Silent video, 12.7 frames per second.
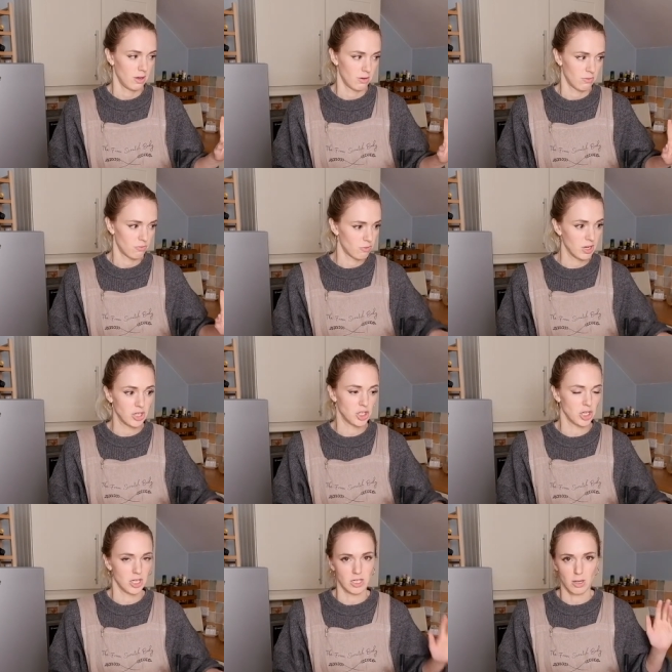
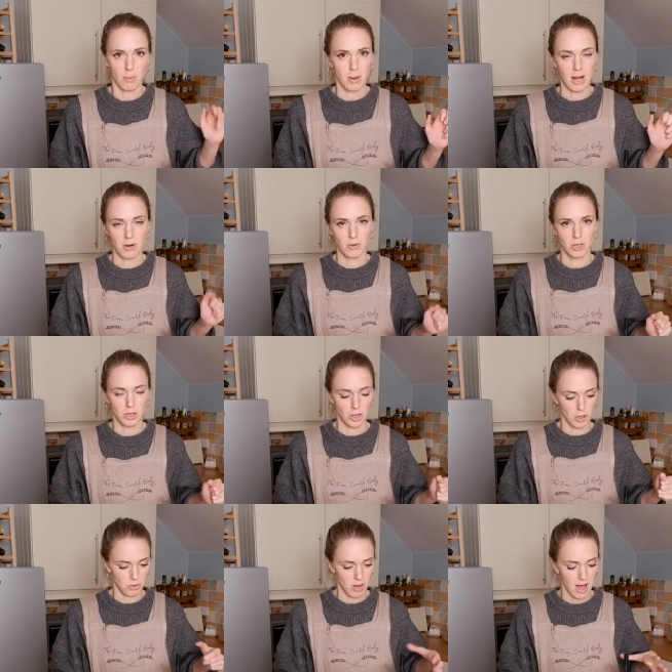rigid about, you know,
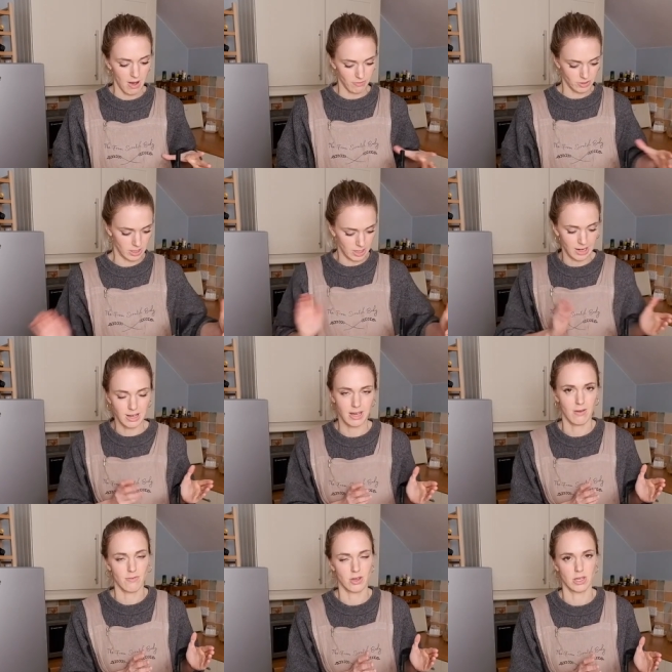you have to click
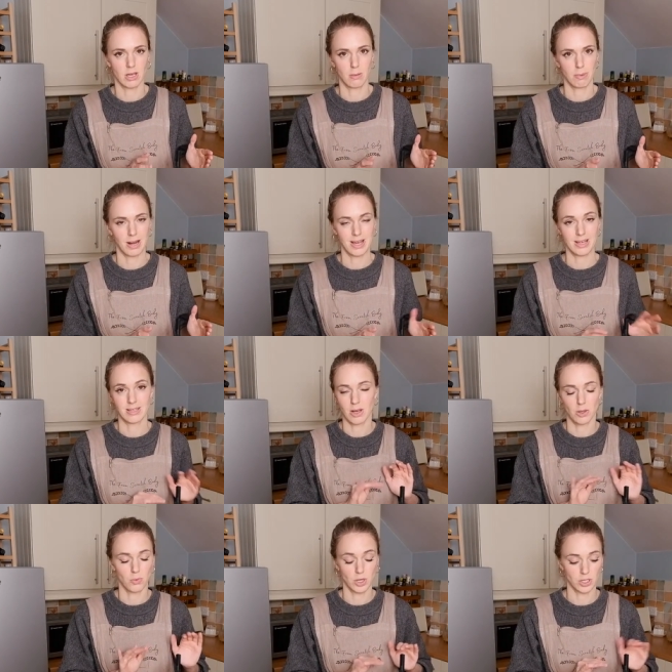everything in place,
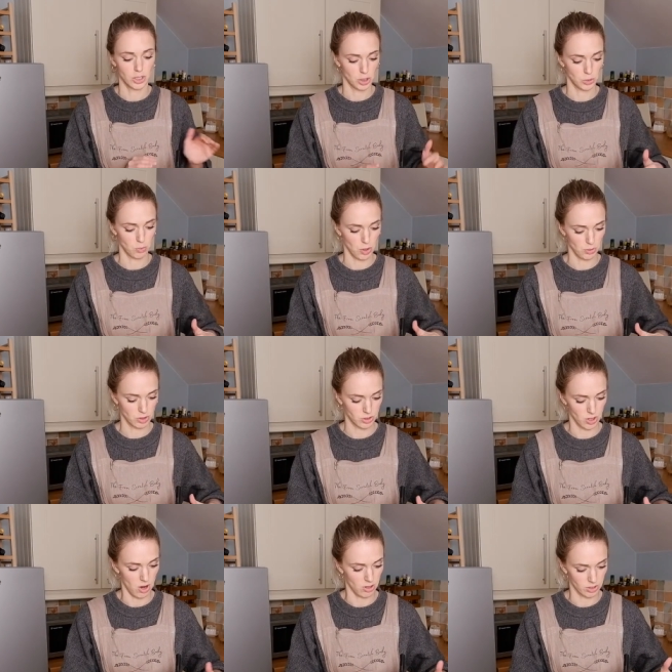otherwise it just won't
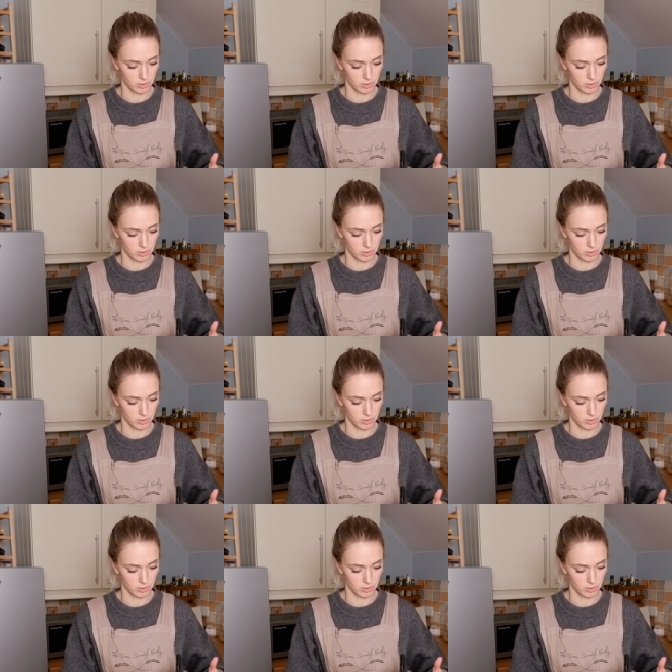start.